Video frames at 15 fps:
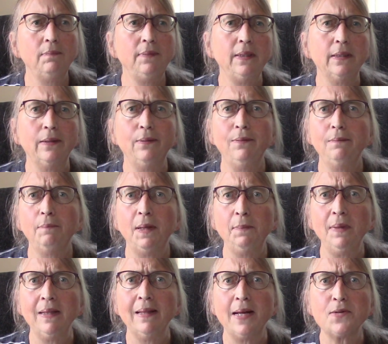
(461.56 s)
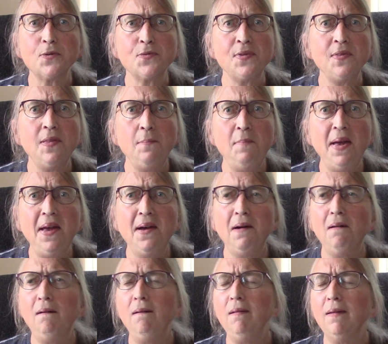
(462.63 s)
You know, maybe letters in the
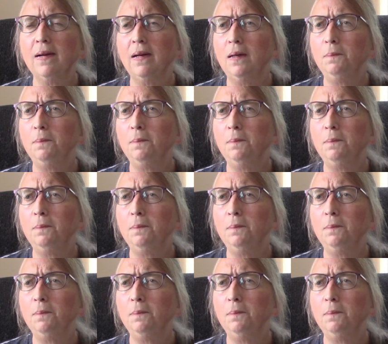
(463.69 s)
mail.